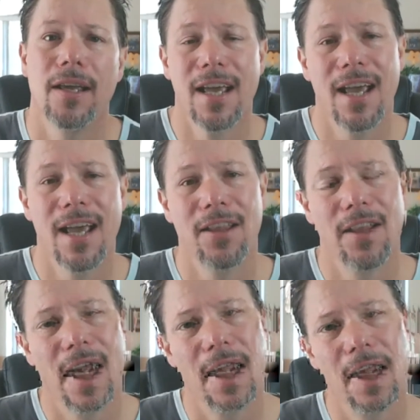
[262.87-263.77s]
And so
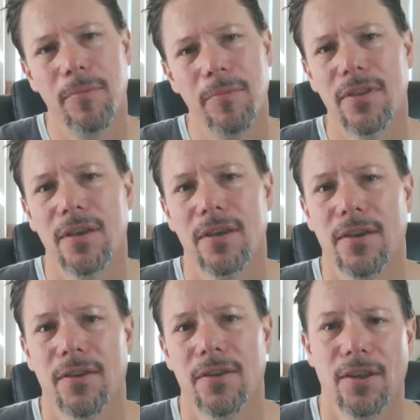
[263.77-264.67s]
that empathy
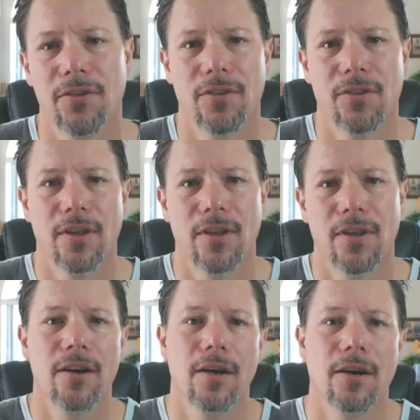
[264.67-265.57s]
is, is there,
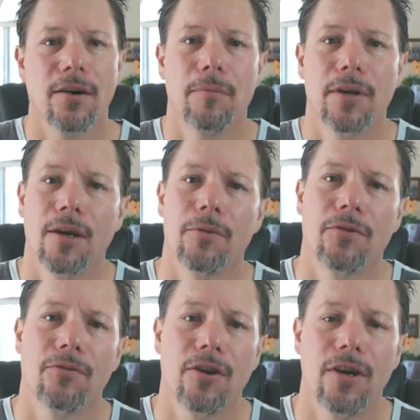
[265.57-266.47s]
and, and it becomes a
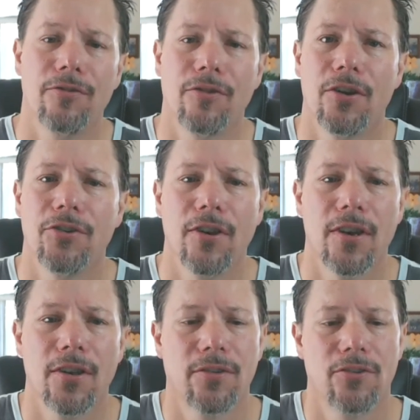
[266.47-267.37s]
very frustrating
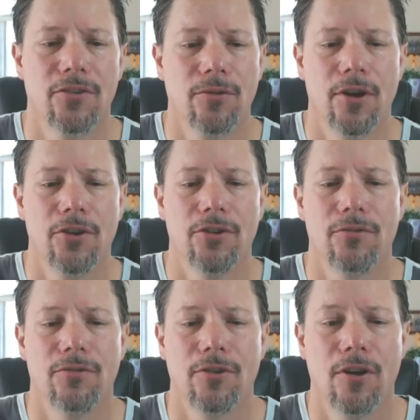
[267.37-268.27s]
situation
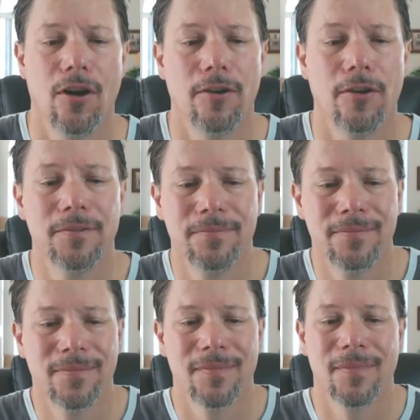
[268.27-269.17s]
for all.
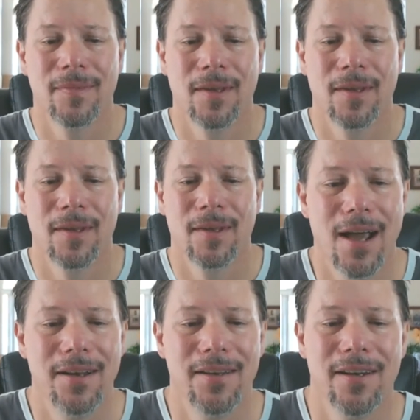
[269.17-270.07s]
Hi,
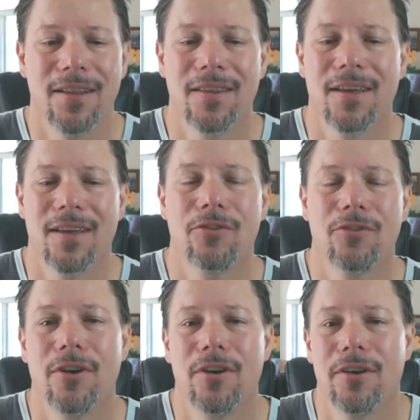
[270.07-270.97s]
Tina. Thanks for
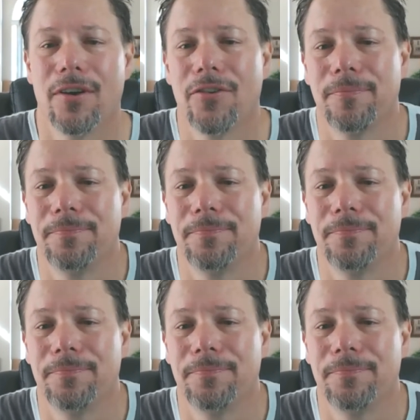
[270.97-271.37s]
joining us.